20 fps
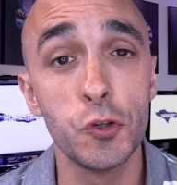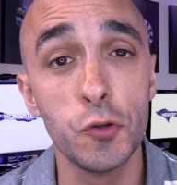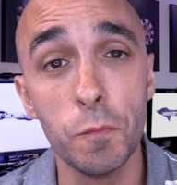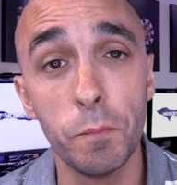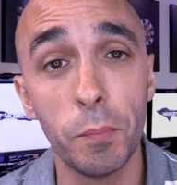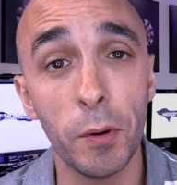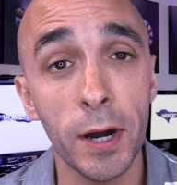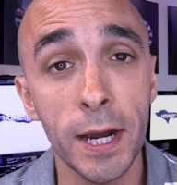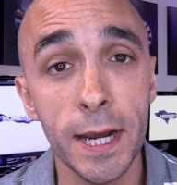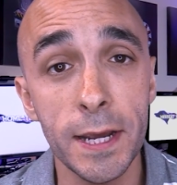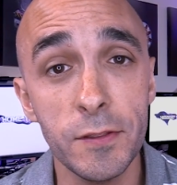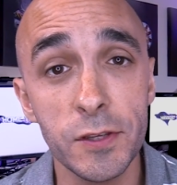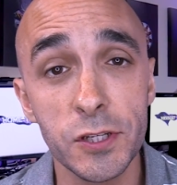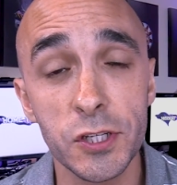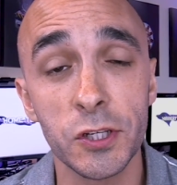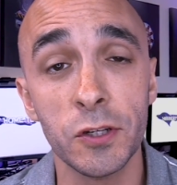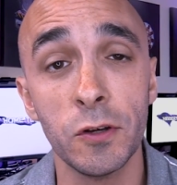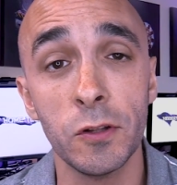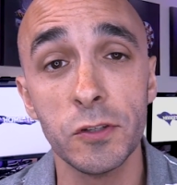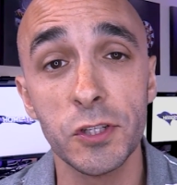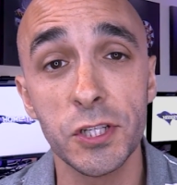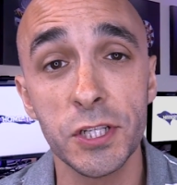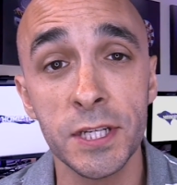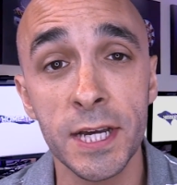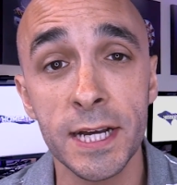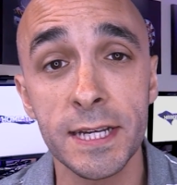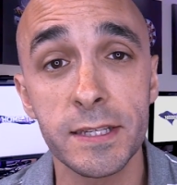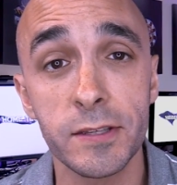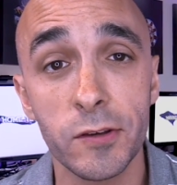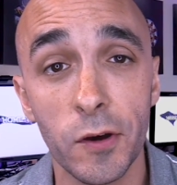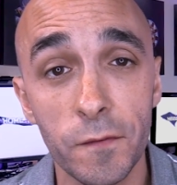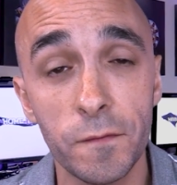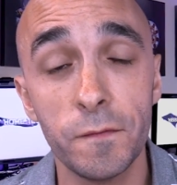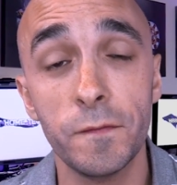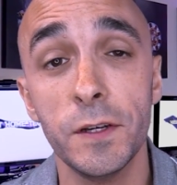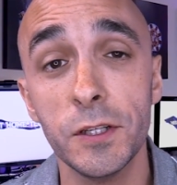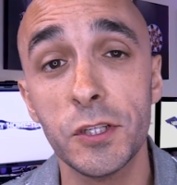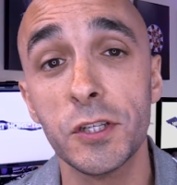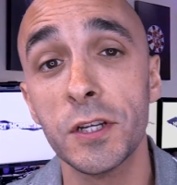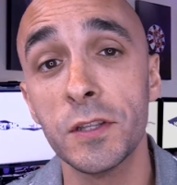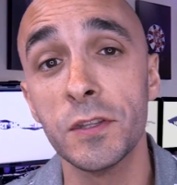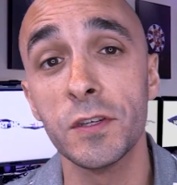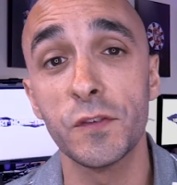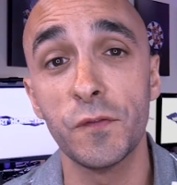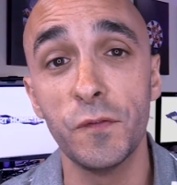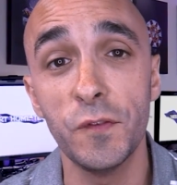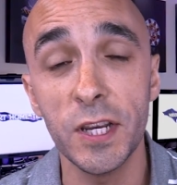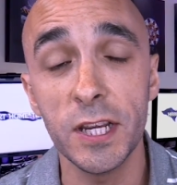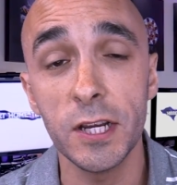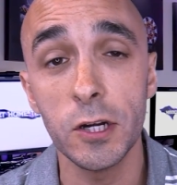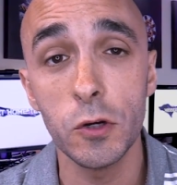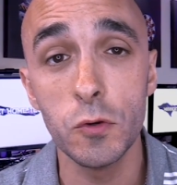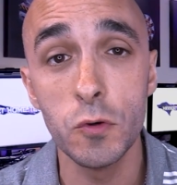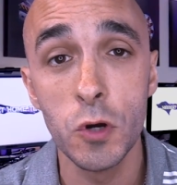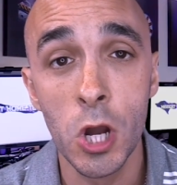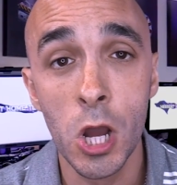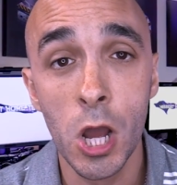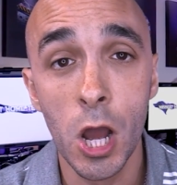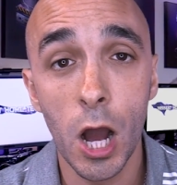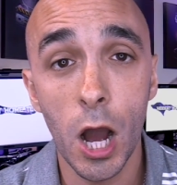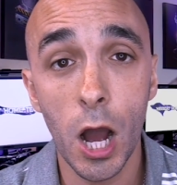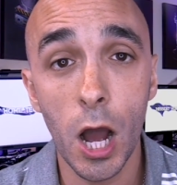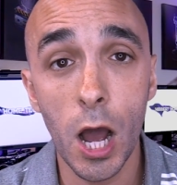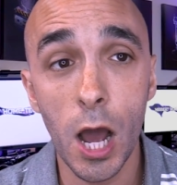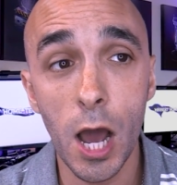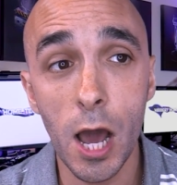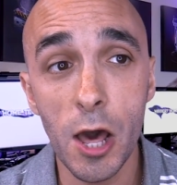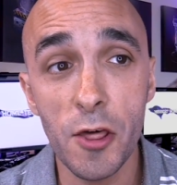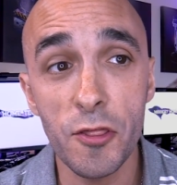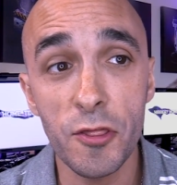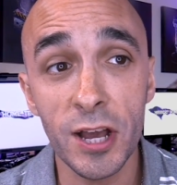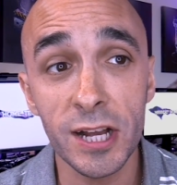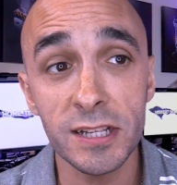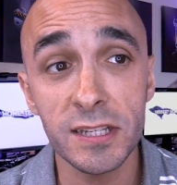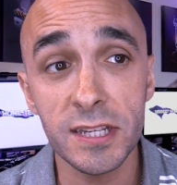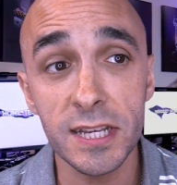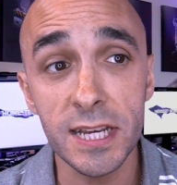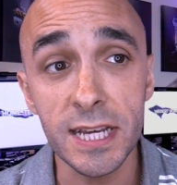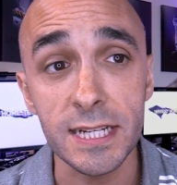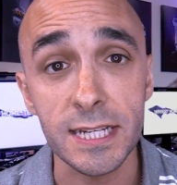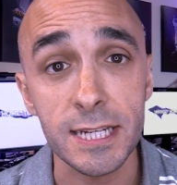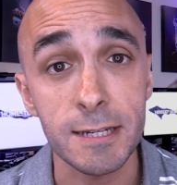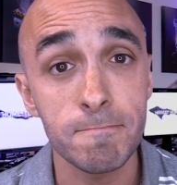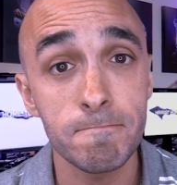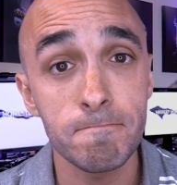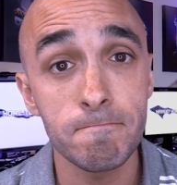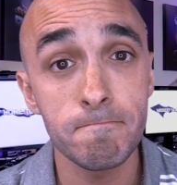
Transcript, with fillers: to buy the Synology NAS that i featured in this video. Uh, that's it.